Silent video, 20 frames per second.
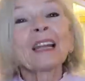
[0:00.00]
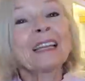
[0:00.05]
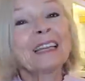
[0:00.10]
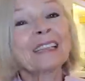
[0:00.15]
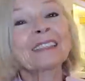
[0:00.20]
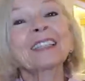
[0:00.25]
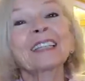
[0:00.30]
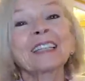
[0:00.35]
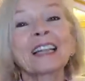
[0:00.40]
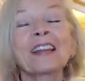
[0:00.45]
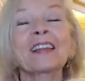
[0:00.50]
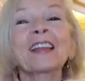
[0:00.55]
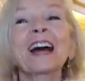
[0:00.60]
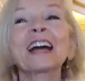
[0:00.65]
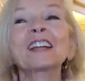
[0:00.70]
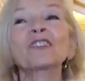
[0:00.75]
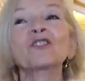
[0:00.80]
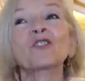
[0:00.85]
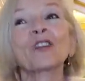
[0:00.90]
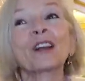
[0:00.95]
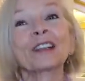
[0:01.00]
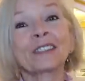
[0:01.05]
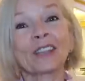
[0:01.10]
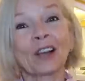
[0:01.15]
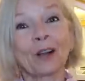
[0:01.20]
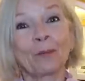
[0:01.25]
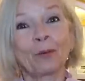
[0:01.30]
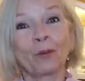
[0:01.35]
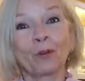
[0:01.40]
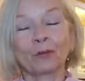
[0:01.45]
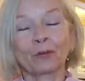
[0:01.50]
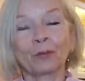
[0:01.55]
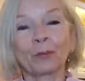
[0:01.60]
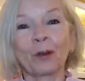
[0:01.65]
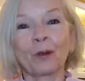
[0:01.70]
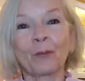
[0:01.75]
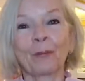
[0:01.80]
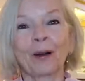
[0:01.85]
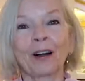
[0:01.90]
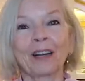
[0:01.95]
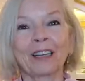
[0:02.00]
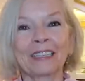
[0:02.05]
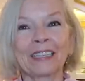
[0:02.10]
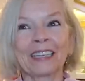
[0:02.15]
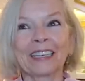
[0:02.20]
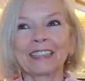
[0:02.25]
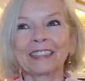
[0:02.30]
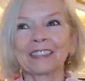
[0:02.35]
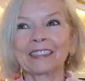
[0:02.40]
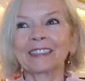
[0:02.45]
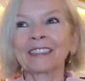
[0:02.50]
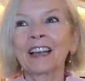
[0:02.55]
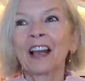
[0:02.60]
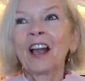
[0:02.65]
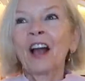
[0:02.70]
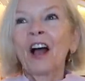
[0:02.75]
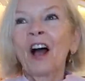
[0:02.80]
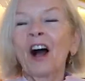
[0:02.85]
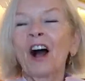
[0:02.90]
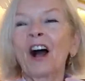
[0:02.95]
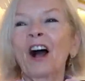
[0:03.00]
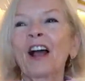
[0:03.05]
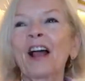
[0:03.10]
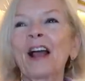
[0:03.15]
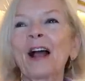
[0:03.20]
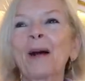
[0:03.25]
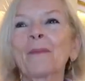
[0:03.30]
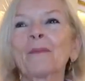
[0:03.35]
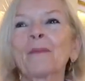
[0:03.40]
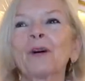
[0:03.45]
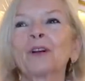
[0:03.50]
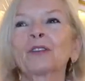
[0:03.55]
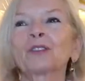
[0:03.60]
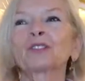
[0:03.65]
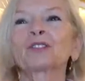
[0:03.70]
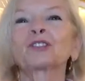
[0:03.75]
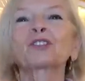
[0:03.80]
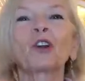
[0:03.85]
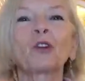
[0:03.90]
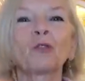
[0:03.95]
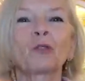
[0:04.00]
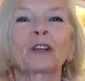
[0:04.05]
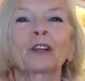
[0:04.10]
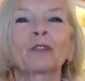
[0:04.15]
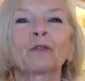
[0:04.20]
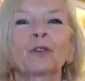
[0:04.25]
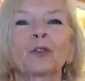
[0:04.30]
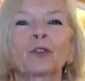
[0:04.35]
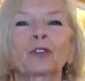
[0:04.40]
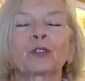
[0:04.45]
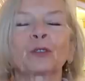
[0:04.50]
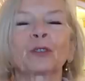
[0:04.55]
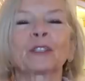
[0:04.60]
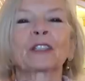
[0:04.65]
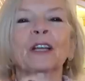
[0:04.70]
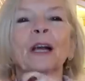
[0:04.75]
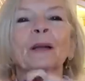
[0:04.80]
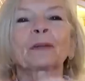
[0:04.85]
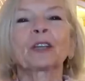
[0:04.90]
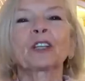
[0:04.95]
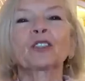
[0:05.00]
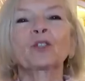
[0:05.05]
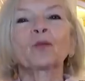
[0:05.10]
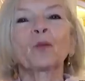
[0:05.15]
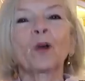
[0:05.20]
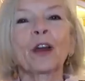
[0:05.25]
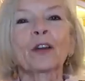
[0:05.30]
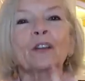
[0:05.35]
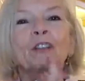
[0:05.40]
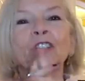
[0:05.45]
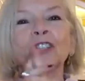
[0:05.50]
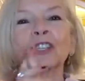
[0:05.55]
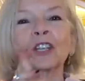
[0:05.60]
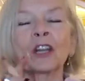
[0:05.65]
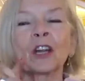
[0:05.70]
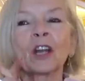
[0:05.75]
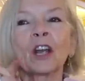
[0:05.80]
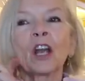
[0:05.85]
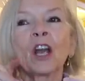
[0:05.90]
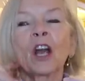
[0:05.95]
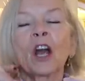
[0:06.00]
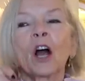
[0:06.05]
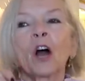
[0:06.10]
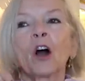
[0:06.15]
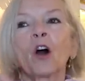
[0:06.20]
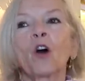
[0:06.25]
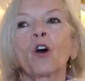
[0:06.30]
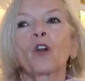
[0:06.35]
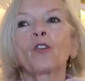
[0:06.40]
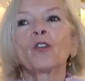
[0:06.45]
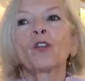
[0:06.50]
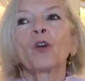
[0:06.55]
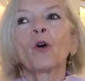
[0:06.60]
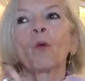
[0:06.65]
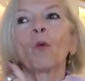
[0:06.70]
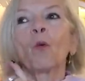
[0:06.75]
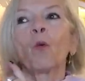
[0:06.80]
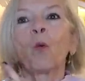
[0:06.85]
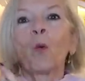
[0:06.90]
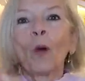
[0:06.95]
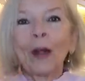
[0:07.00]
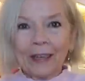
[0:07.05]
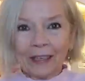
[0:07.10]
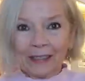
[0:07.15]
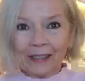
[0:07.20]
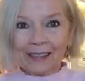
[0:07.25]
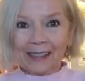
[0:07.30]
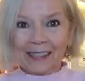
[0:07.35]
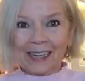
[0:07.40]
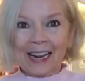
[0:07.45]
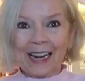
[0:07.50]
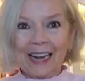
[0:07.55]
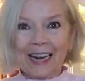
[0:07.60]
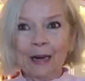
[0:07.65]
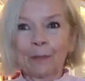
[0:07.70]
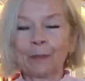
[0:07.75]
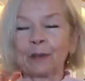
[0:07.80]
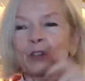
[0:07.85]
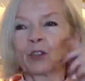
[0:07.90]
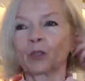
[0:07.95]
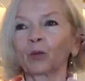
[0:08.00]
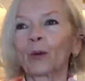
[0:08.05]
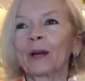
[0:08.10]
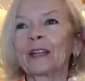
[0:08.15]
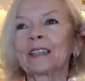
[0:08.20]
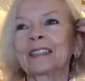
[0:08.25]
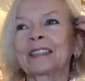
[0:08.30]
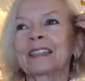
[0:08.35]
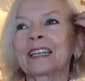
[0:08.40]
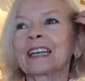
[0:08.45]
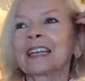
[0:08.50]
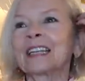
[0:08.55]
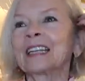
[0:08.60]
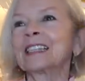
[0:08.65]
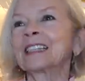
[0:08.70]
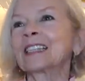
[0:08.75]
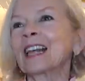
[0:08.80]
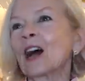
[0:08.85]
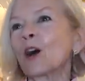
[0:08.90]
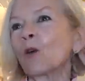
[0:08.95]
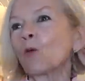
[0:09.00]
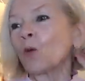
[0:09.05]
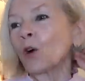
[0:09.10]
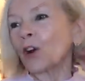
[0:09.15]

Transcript: listen, that dress I bought from O Pioneers, I am so looking forward to it. I'm going to wear it on Wednesday, because Wednesday is our